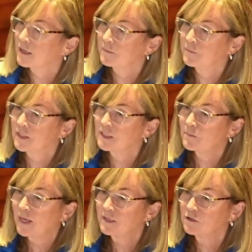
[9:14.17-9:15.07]
the
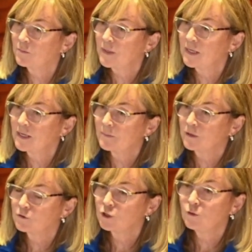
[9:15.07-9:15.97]
space will be
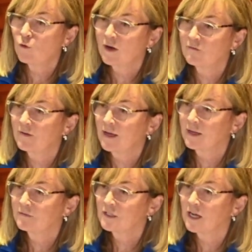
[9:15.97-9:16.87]
about
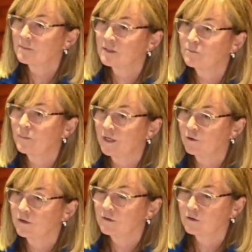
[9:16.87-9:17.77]
2.5 times
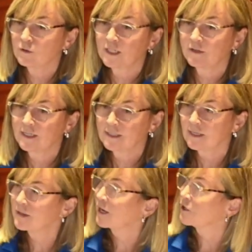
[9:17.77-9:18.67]
bigger, those areas, than
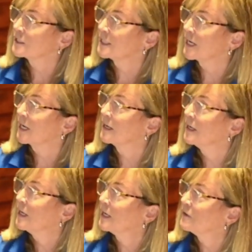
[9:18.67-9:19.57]
they are today. And this is